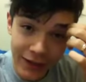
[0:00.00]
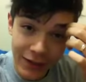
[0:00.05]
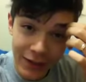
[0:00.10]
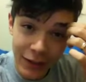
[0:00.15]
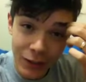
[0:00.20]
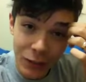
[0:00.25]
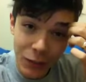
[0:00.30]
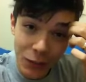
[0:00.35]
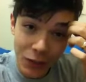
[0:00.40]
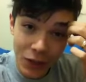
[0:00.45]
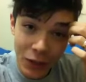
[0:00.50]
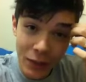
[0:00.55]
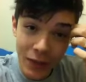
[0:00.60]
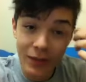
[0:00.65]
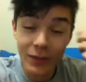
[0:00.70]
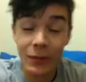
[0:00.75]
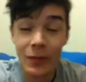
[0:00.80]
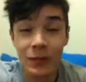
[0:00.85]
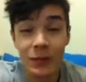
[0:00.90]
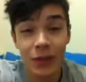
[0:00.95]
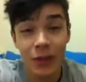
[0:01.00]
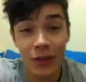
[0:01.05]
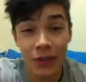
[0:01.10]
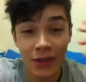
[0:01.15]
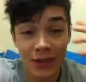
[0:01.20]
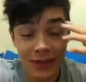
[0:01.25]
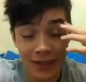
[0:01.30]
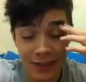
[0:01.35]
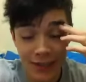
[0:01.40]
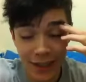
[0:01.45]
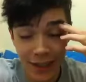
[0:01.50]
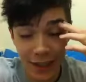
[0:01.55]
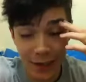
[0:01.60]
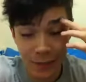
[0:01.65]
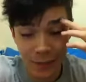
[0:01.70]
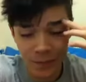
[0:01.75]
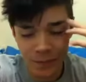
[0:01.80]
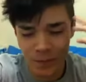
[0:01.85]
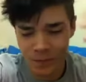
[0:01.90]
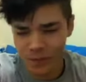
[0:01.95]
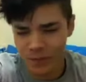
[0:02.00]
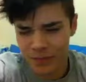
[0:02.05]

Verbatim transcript: So if you want to go back to my vlogs, um,